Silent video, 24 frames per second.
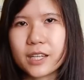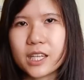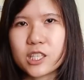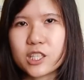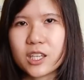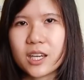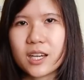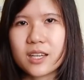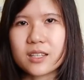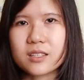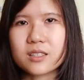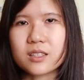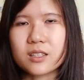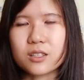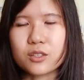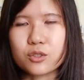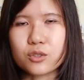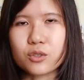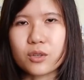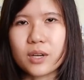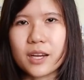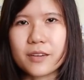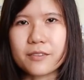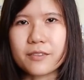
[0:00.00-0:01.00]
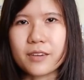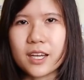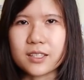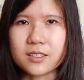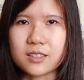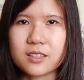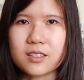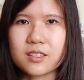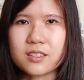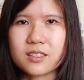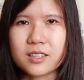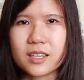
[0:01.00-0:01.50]
flashcards is to have
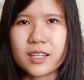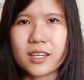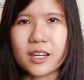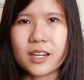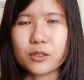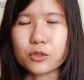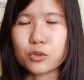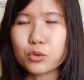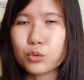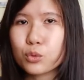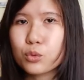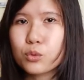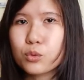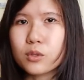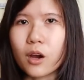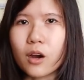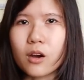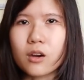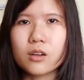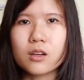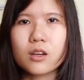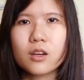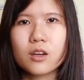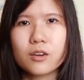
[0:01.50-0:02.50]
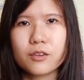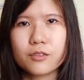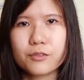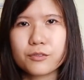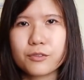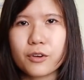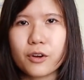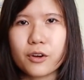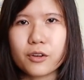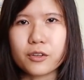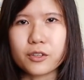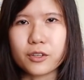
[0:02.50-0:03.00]
answers that are too long
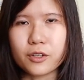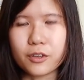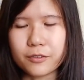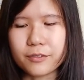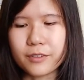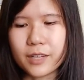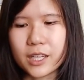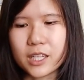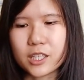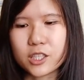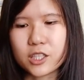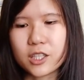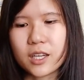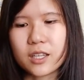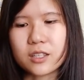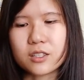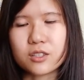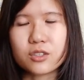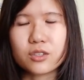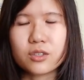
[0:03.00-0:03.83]
for your flashcard.